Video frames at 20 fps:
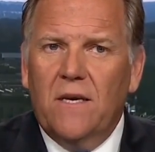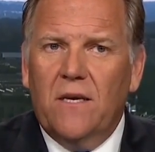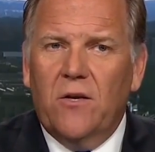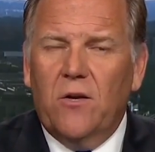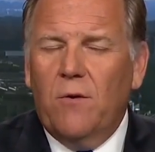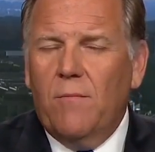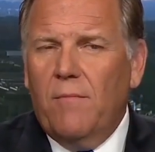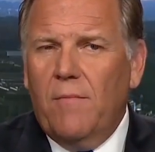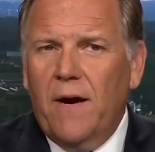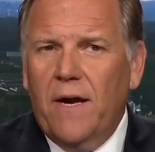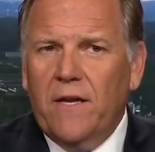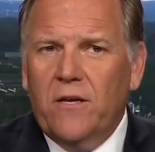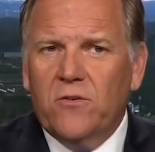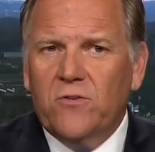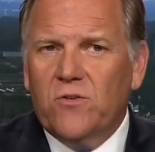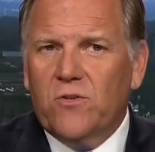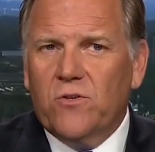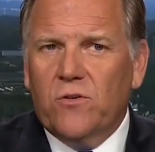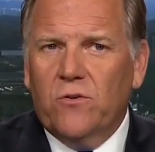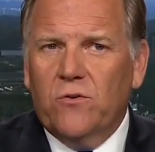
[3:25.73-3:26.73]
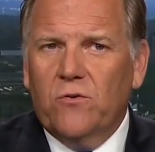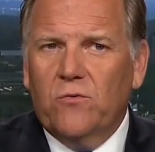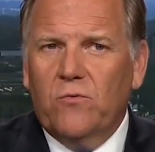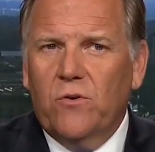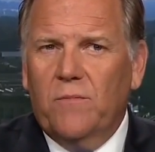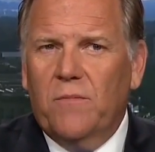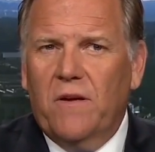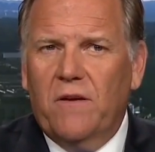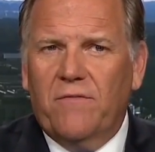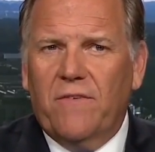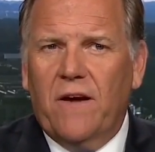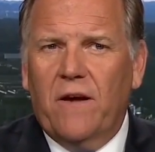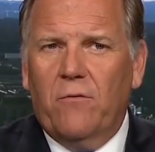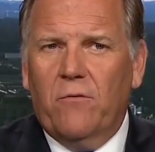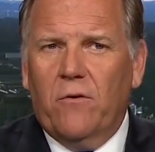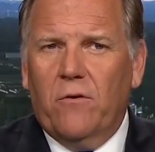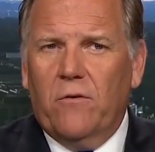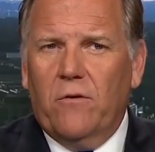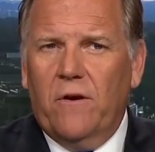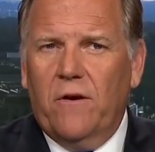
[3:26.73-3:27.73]
You know, my concern would be if I
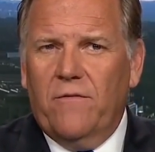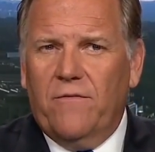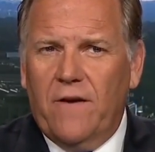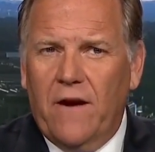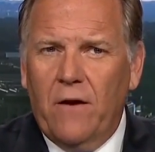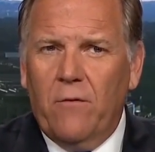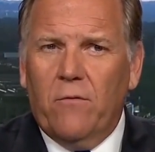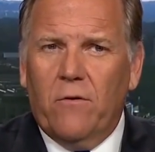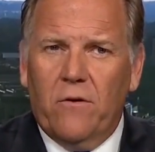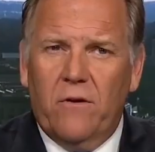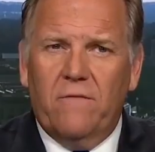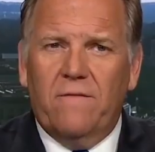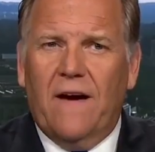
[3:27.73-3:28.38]
were